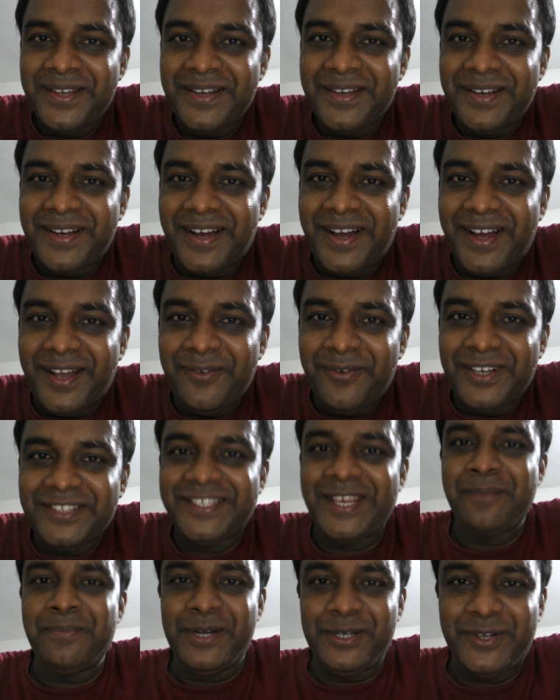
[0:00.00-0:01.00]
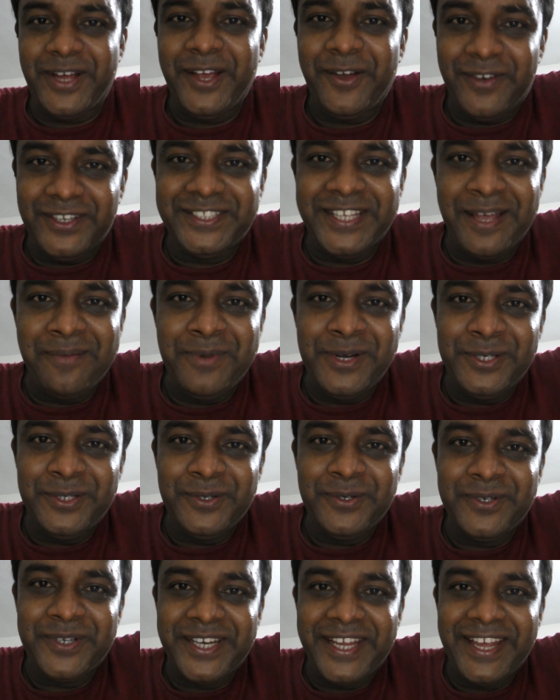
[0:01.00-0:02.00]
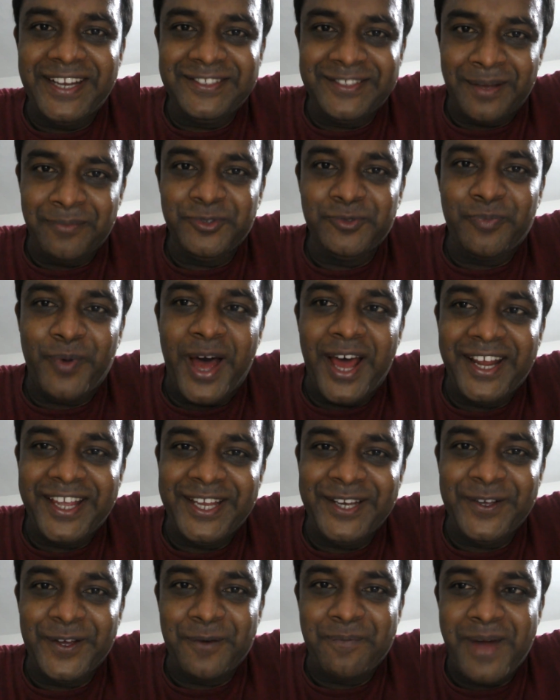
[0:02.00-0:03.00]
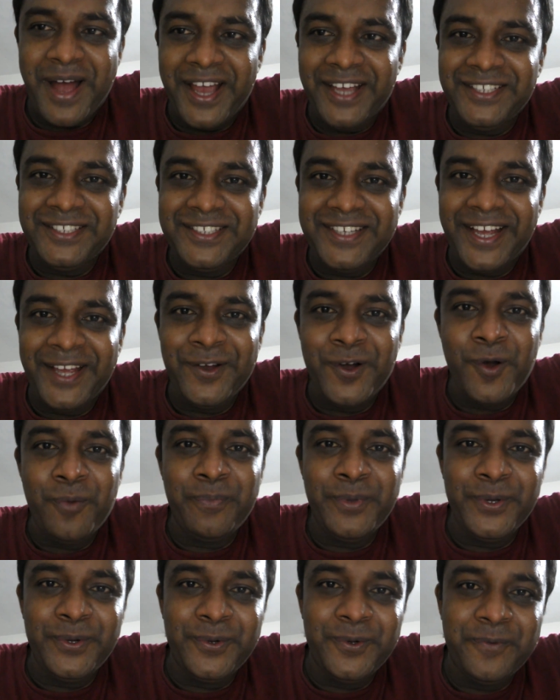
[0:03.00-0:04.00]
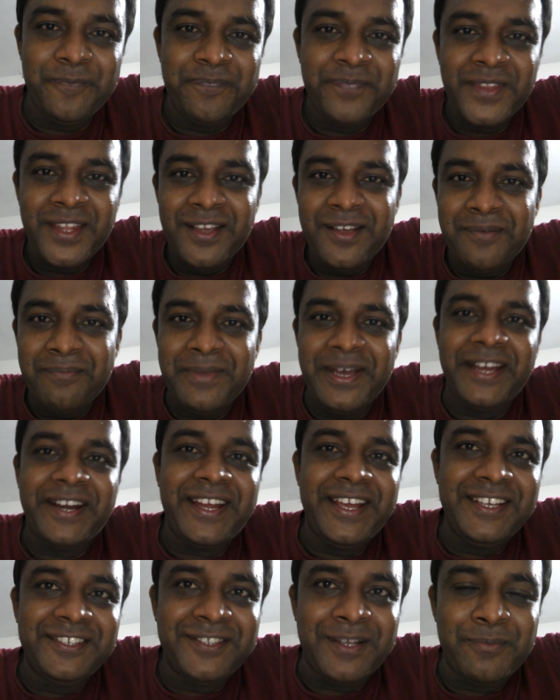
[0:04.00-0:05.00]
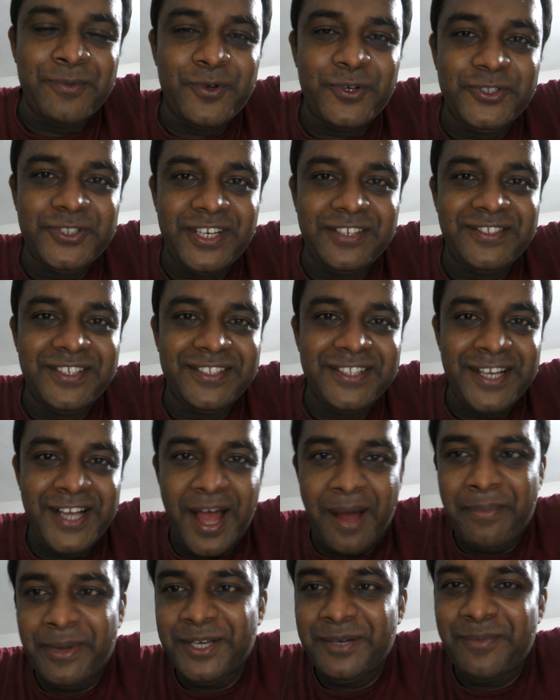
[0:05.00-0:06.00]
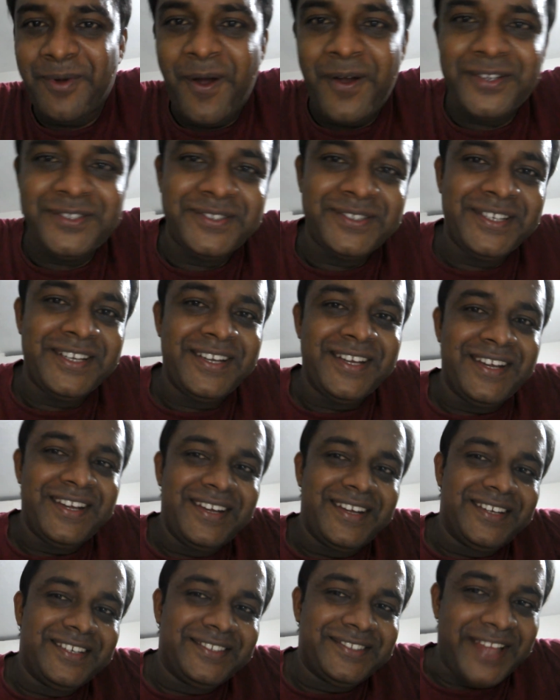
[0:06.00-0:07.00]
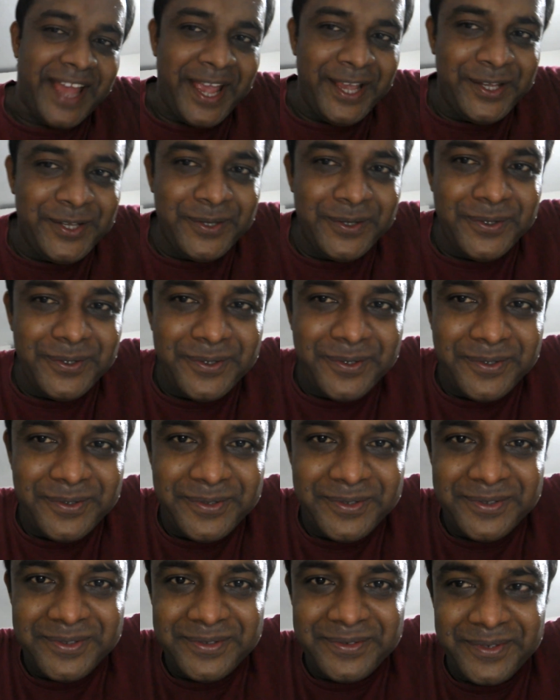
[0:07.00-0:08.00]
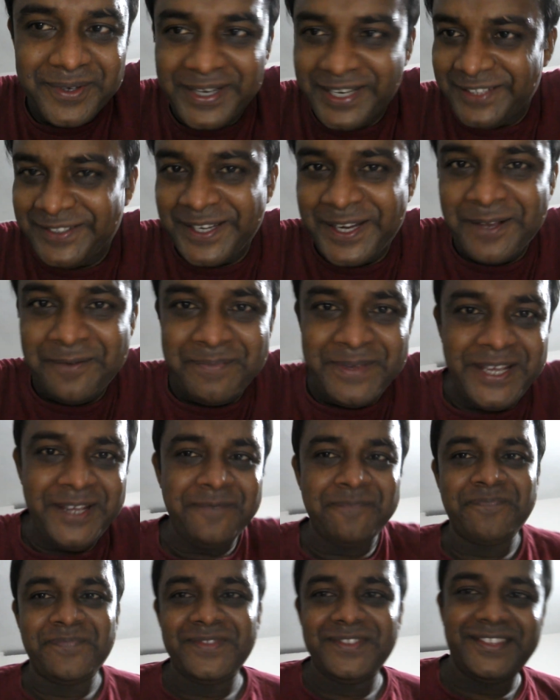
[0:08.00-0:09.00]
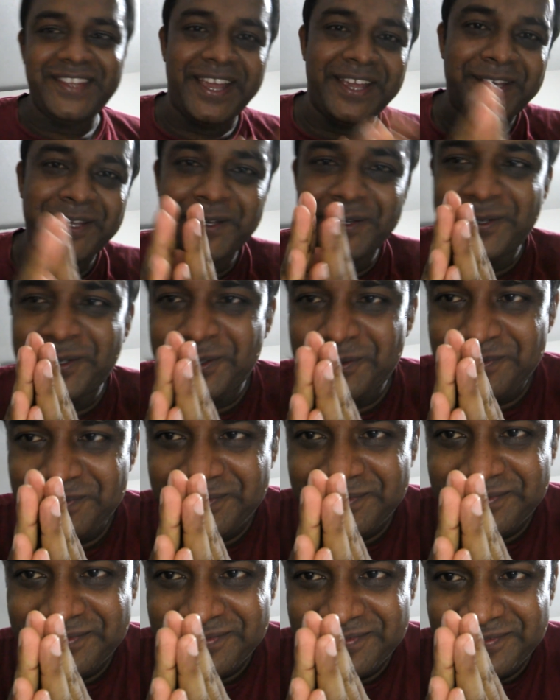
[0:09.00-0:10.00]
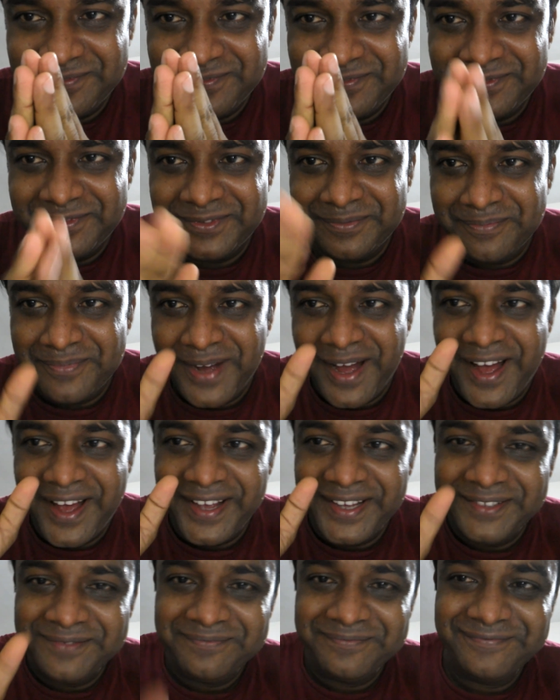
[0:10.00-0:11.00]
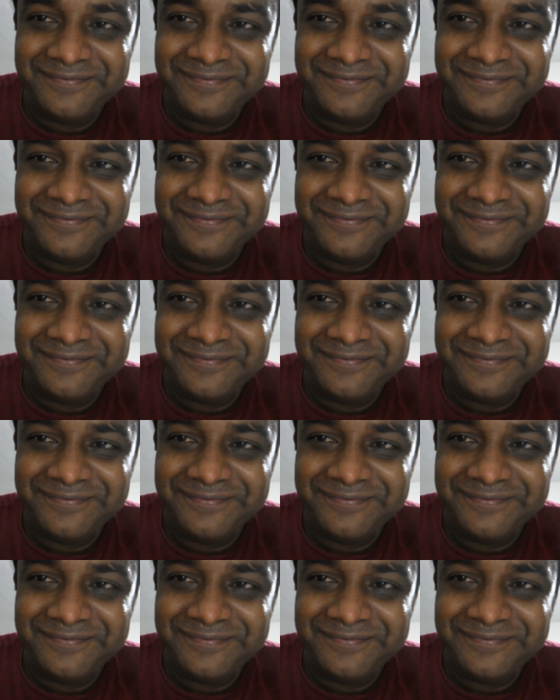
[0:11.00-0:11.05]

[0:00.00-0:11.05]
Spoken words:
I was able to create some spark in your mind. I hope you may raise some questions in the comment box. Thank you for listening me. Thank you. Bye.